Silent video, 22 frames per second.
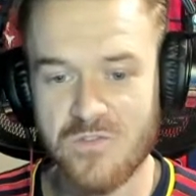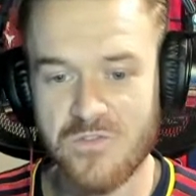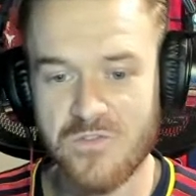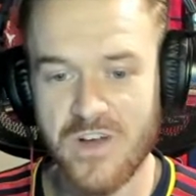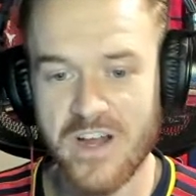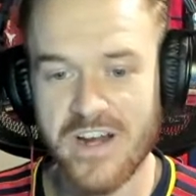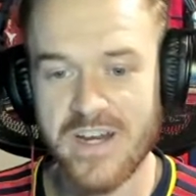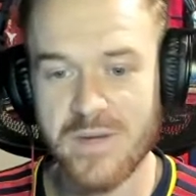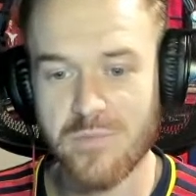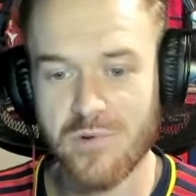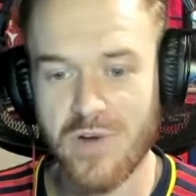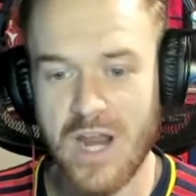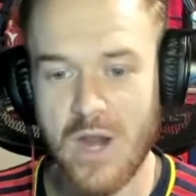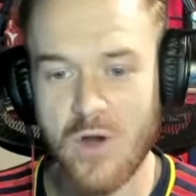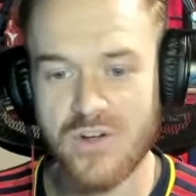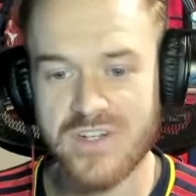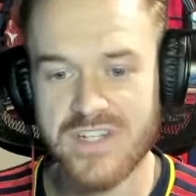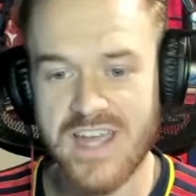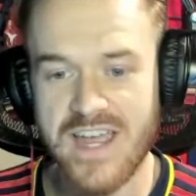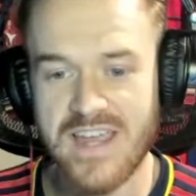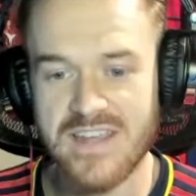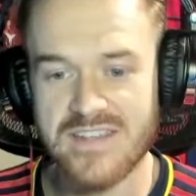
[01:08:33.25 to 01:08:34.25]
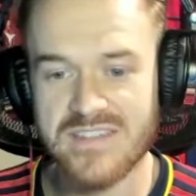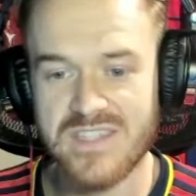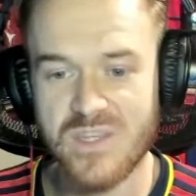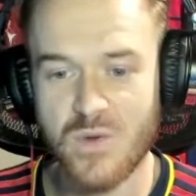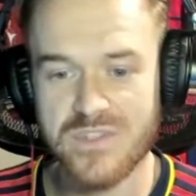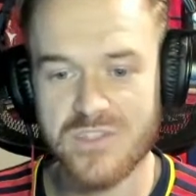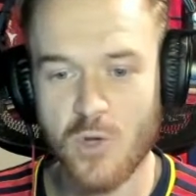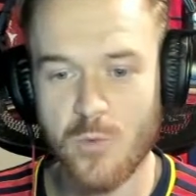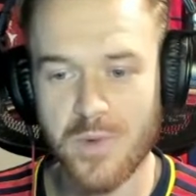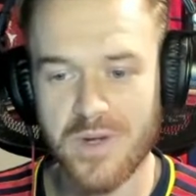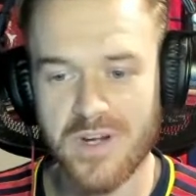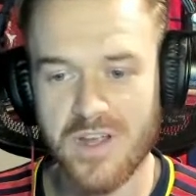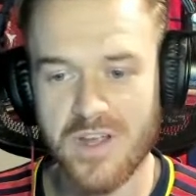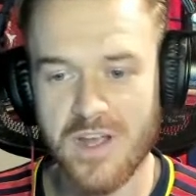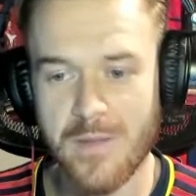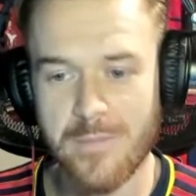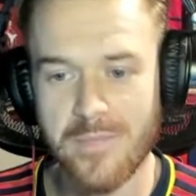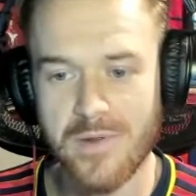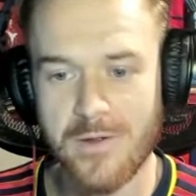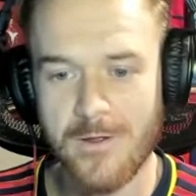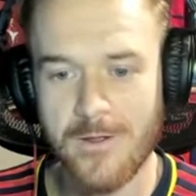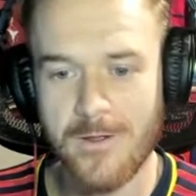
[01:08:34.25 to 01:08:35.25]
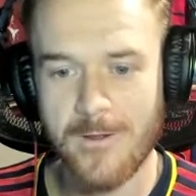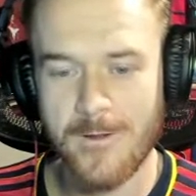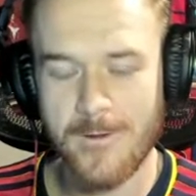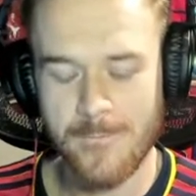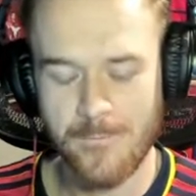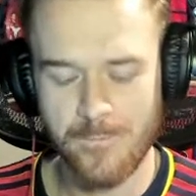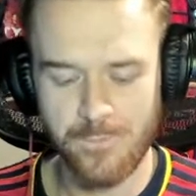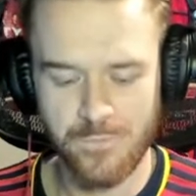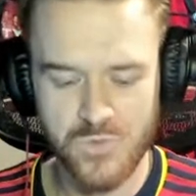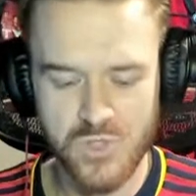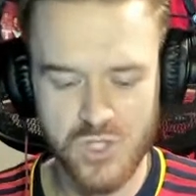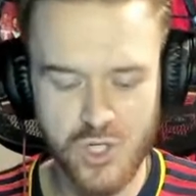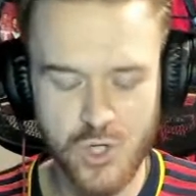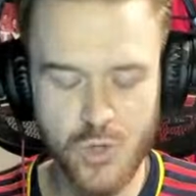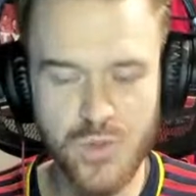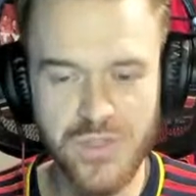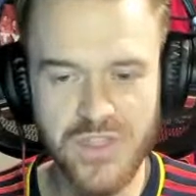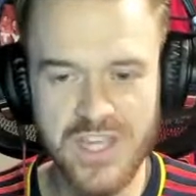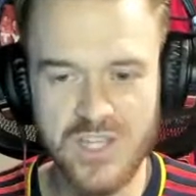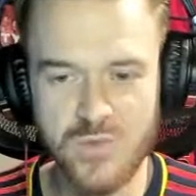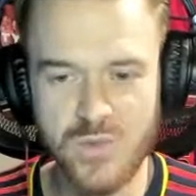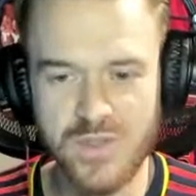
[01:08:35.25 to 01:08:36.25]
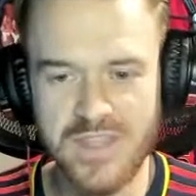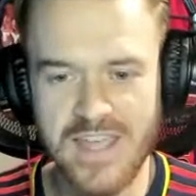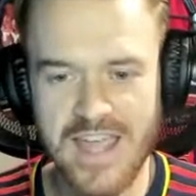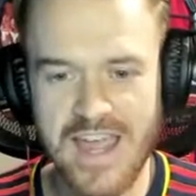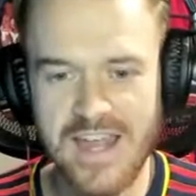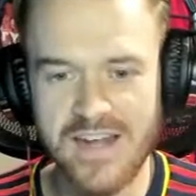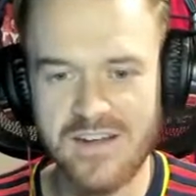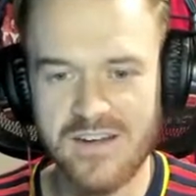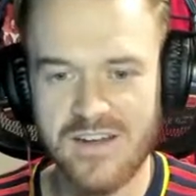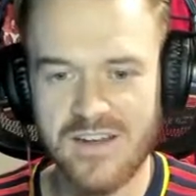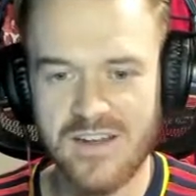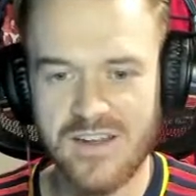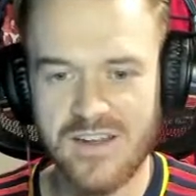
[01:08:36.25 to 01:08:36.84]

fund and prioritize the US Open Cup. Two things with that.